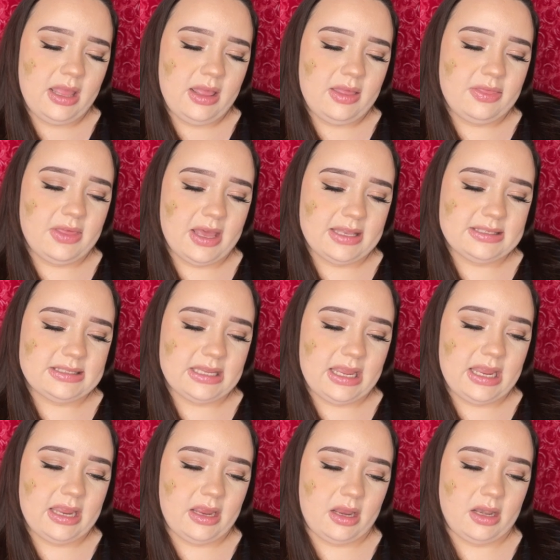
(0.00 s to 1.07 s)
That's
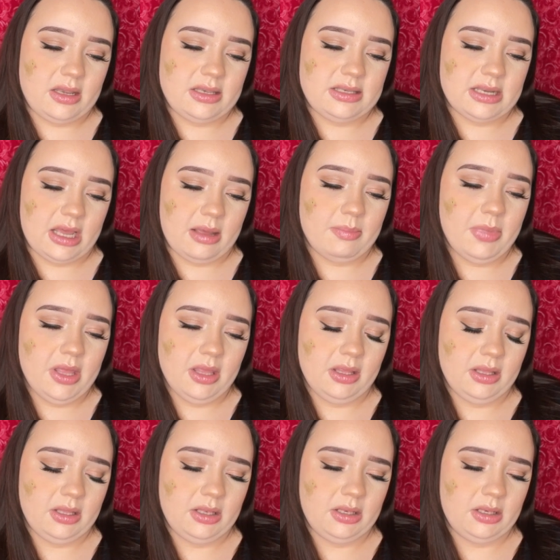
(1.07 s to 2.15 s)
a dub,
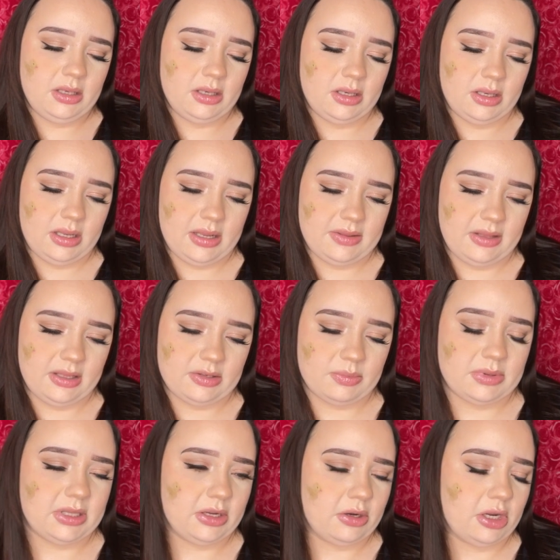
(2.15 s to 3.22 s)
I think is
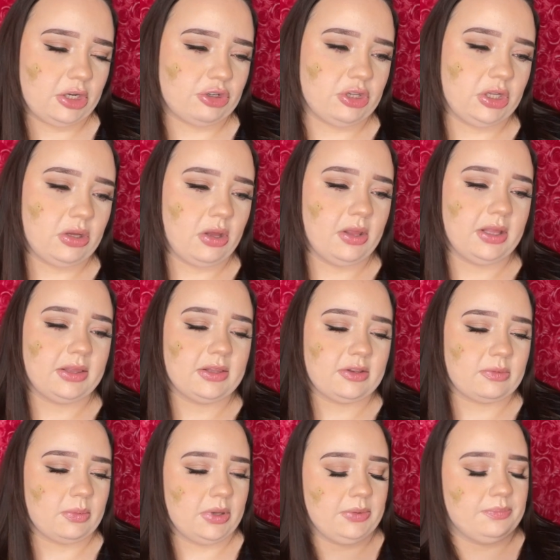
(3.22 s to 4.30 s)
what they're actually calling
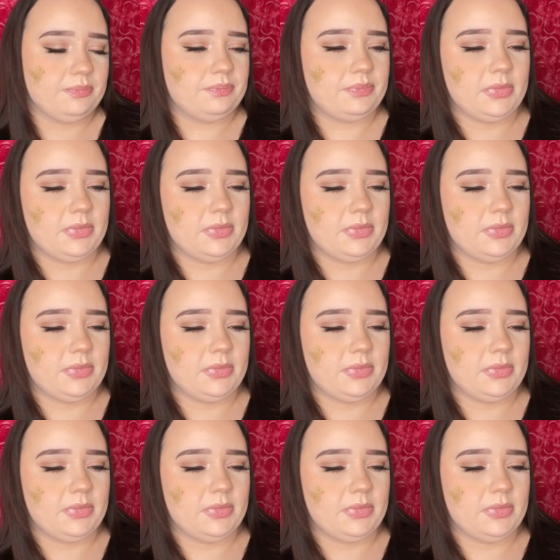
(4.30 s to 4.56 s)
this one.